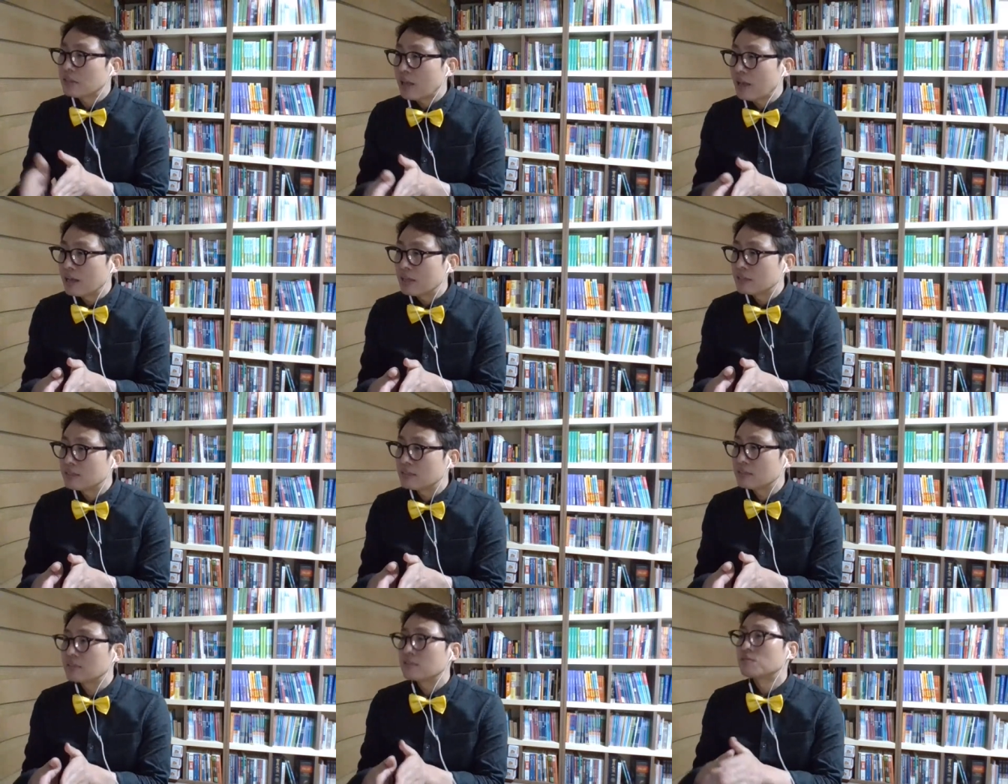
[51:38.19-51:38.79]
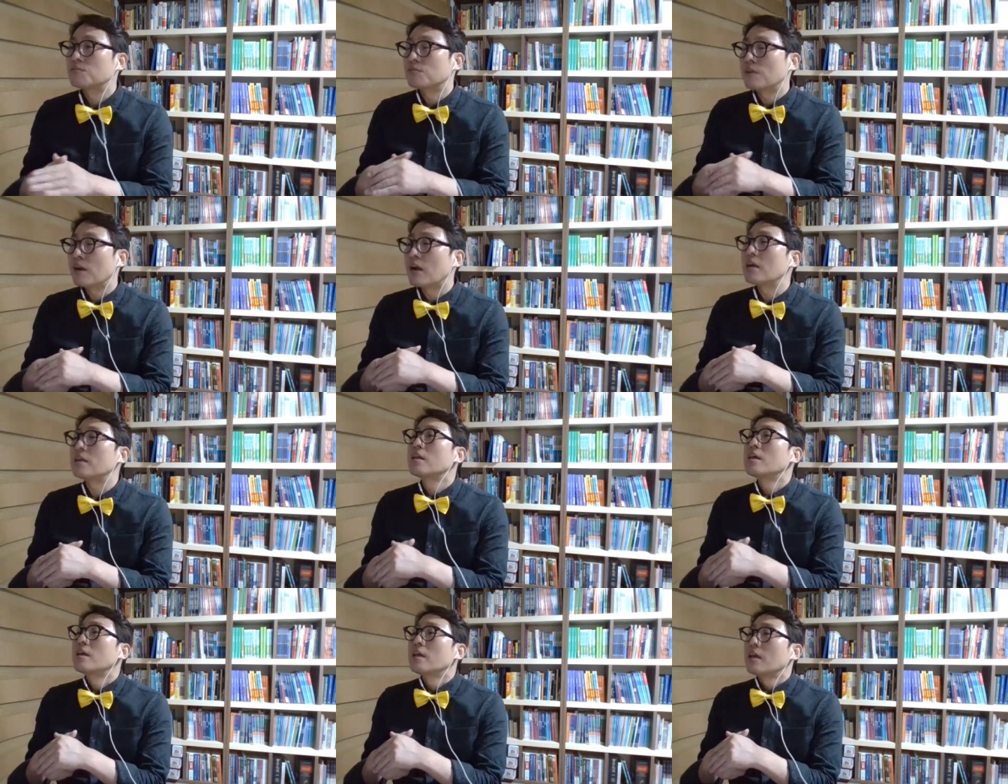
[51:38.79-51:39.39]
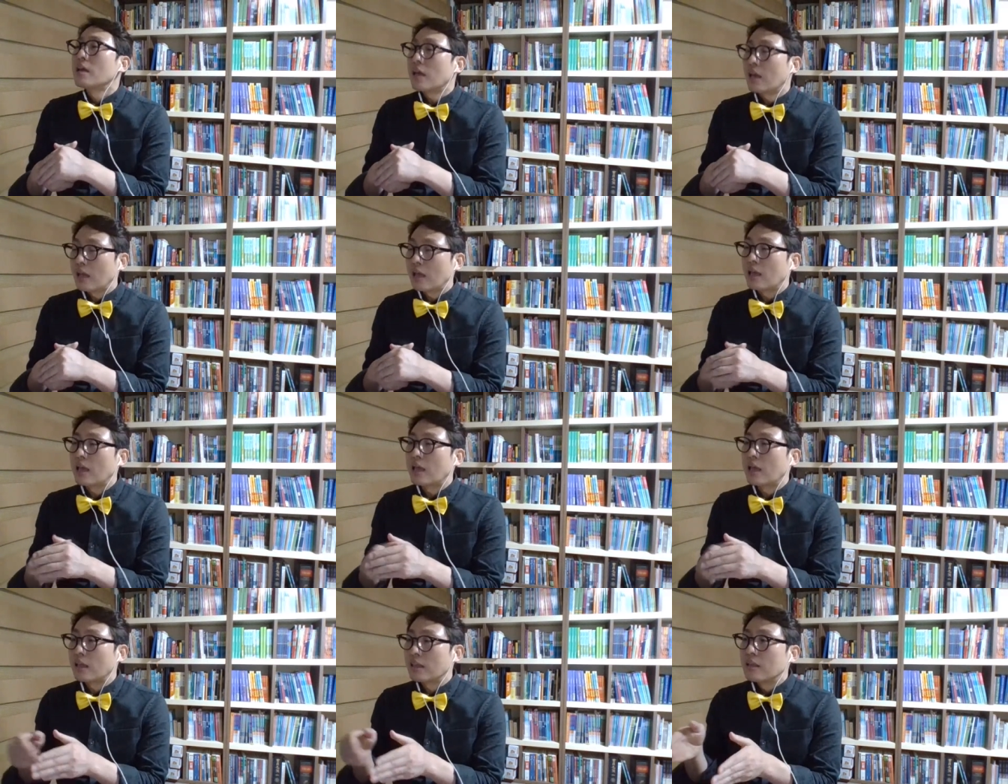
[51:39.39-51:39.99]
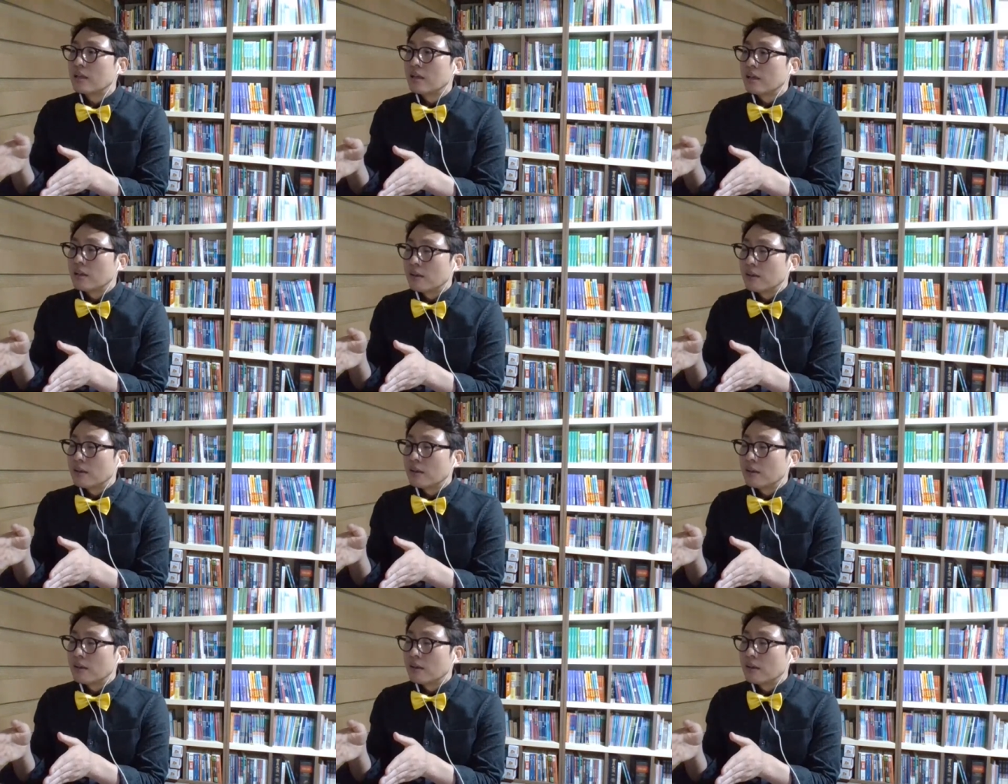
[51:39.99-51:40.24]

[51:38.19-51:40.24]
test, right? And